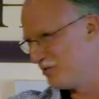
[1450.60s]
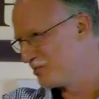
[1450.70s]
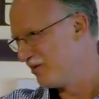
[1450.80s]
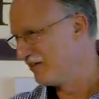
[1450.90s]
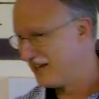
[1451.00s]
you
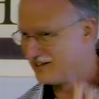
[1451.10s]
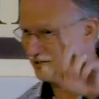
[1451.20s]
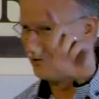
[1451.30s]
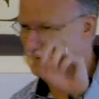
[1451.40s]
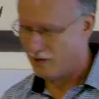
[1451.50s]
as well, and that
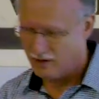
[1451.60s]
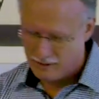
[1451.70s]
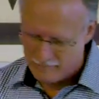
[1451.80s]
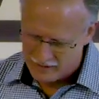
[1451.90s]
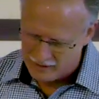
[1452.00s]
to you as well.
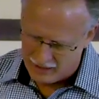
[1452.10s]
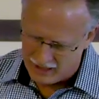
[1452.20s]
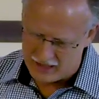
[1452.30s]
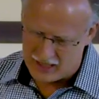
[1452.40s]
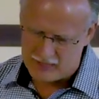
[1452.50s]

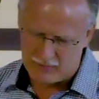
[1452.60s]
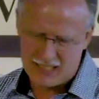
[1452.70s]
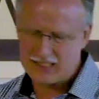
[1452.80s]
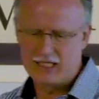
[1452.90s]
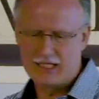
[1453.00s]
He says,
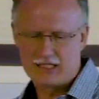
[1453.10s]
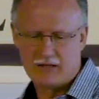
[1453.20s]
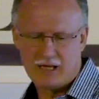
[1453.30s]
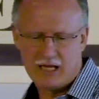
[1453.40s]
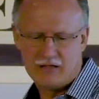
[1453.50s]
Blessed is
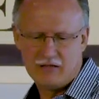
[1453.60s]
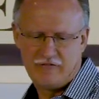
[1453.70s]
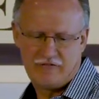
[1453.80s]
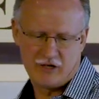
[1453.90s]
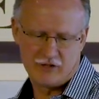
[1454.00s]
the man who
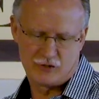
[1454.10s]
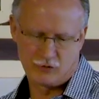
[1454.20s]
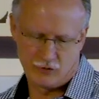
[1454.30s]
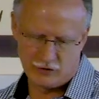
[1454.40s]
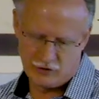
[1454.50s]
fears the
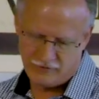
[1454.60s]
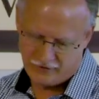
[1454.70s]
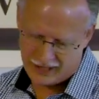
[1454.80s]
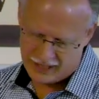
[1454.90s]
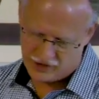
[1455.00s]
Lord, who
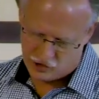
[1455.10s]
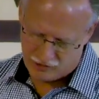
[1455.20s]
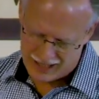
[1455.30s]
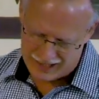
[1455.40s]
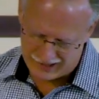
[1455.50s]
finds
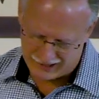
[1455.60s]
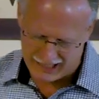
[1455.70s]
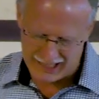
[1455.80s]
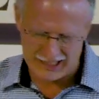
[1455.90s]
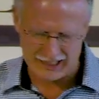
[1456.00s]
great
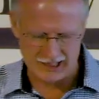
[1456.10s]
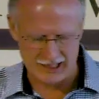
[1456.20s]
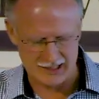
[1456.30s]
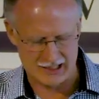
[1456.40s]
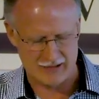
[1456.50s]
delight in
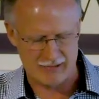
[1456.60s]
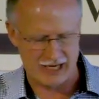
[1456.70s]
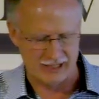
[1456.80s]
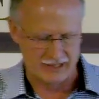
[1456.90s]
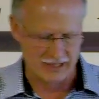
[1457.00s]
his
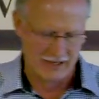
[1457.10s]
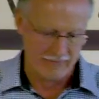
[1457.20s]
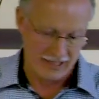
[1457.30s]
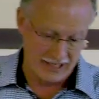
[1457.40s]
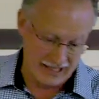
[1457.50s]
commands.
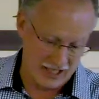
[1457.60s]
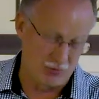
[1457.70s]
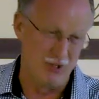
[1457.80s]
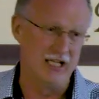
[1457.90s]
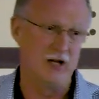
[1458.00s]
And
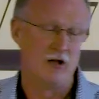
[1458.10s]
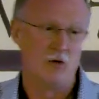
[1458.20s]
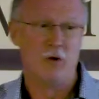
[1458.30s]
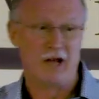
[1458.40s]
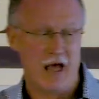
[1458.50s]
that's really
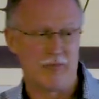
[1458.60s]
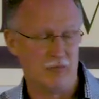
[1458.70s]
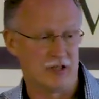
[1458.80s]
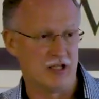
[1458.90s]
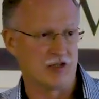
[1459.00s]
what
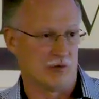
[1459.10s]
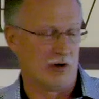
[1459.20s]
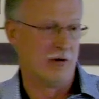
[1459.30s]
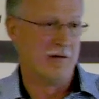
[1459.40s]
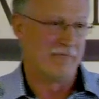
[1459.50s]
happened with
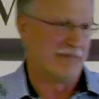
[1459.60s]
Israel.